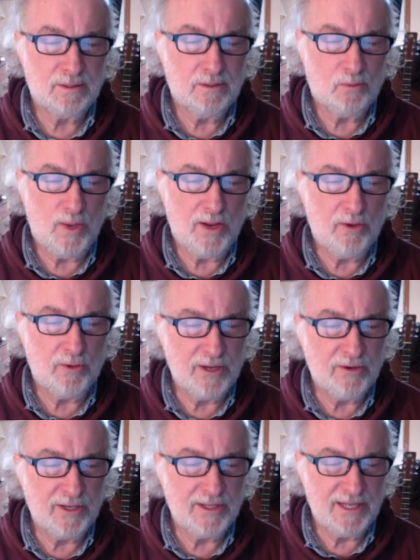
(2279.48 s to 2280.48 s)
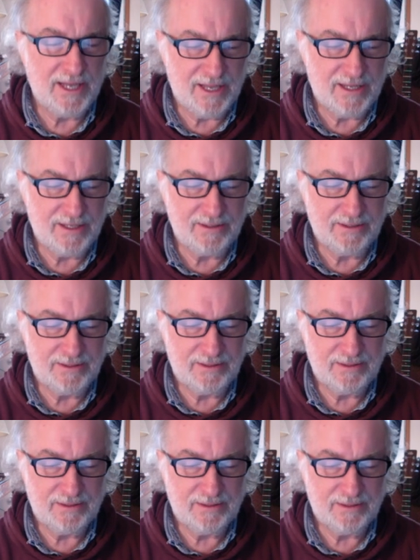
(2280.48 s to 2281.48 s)
We are nearing the end
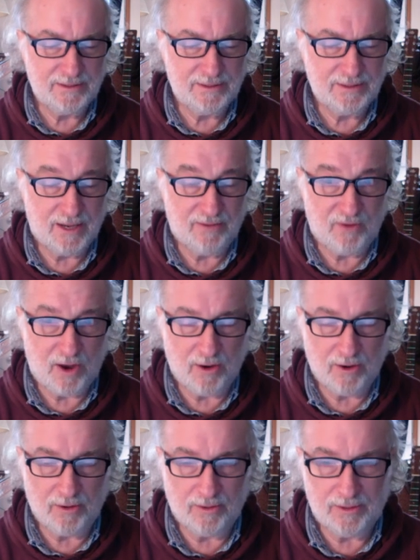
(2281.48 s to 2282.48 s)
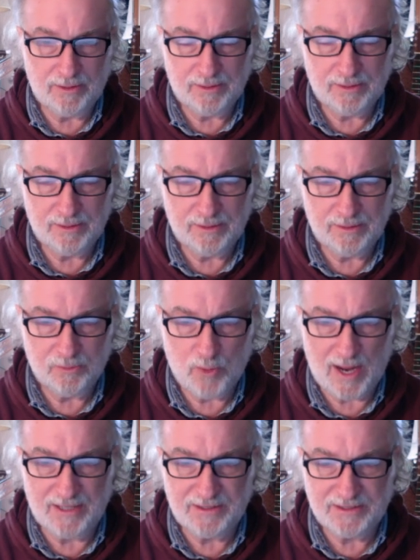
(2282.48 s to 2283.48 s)
of our
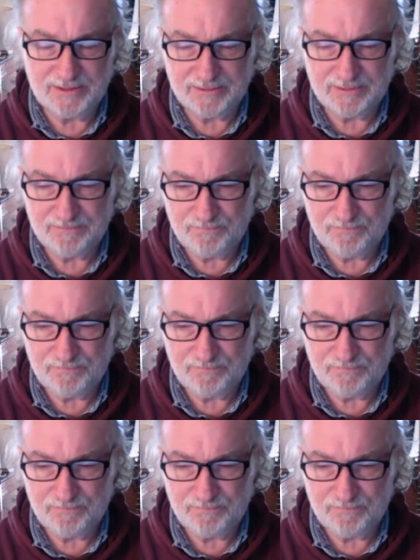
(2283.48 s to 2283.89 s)
race.